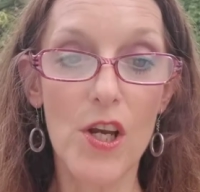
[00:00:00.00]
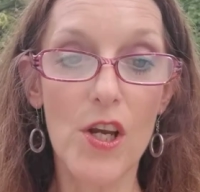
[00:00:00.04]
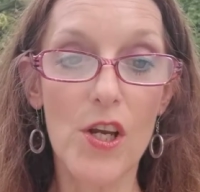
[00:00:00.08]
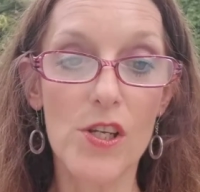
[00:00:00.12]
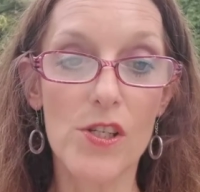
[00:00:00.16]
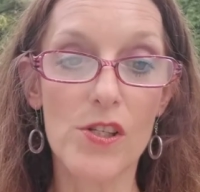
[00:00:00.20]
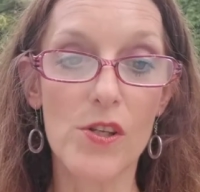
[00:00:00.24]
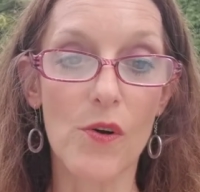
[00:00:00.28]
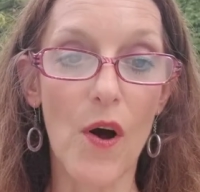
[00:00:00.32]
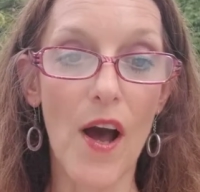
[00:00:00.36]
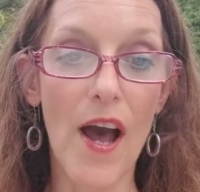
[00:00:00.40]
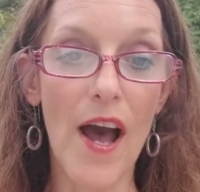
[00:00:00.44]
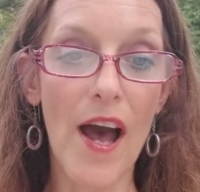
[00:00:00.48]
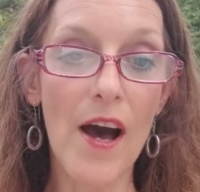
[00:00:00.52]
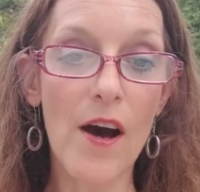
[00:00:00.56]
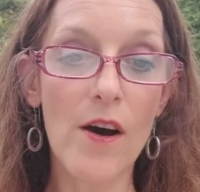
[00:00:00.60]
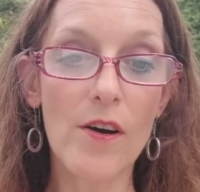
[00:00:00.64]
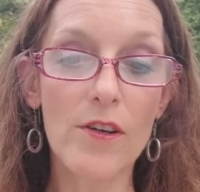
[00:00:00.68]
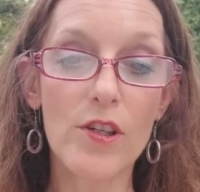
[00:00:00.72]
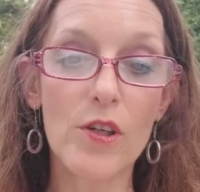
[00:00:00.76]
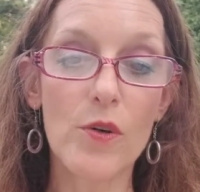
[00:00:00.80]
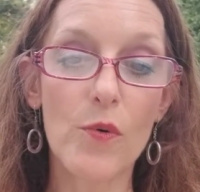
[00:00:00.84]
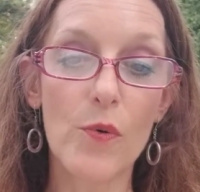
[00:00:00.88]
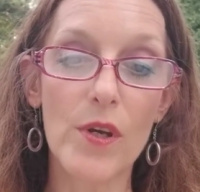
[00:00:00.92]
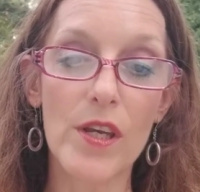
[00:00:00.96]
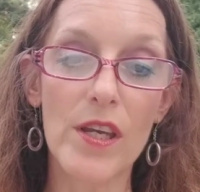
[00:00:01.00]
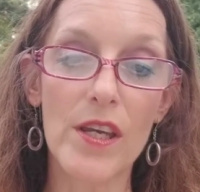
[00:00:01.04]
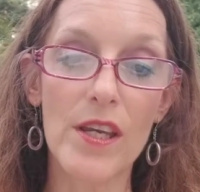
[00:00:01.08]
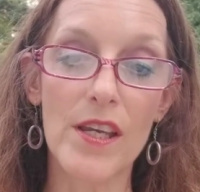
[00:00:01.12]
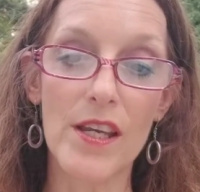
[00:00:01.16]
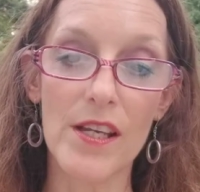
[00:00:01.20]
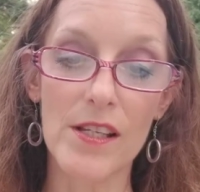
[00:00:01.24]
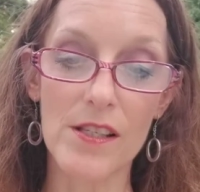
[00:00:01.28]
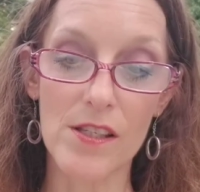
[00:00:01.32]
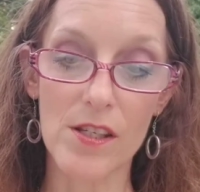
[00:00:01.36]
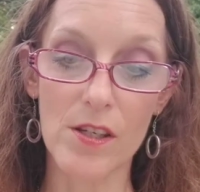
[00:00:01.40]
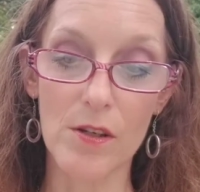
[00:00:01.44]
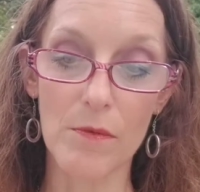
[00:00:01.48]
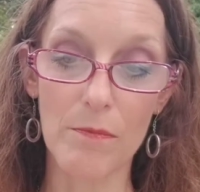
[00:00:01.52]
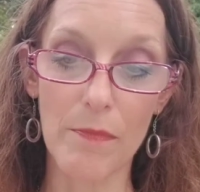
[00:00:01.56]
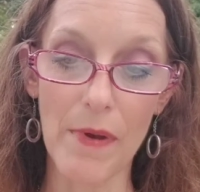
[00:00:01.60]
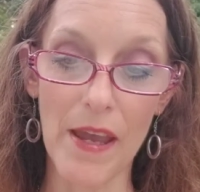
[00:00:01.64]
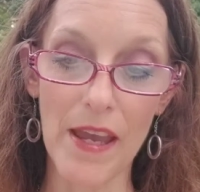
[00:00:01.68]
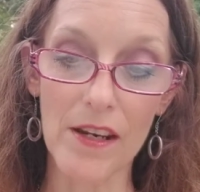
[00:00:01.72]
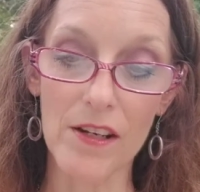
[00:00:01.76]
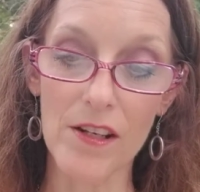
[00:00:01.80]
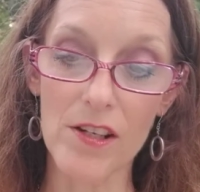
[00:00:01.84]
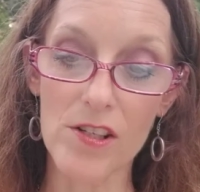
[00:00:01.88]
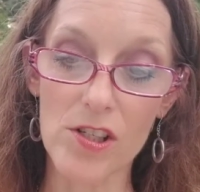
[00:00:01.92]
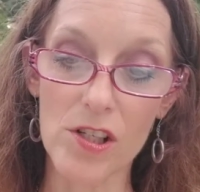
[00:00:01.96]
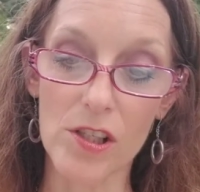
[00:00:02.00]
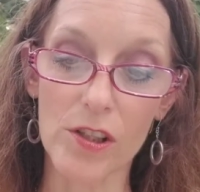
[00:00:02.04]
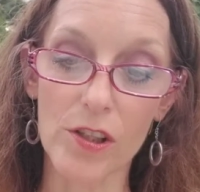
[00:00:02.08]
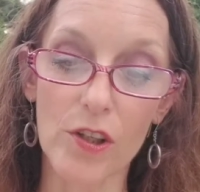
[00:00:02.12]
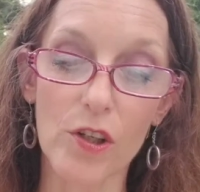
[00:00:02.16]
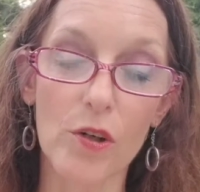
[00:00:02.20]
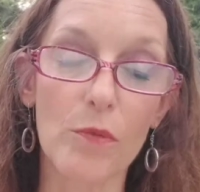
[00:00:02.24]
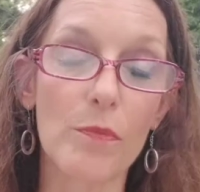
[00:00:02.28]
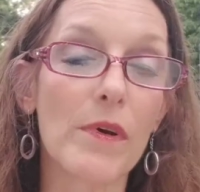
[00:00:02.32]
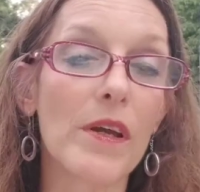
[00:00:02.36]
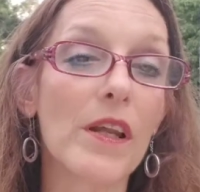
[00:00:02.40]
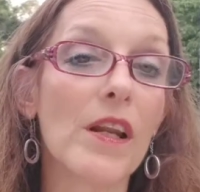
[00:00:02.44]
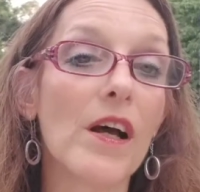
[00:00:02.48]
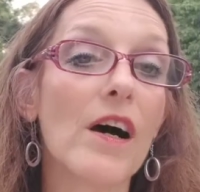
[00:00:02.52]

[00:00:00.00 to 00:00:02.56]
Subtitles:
So how do we get to manage a little bit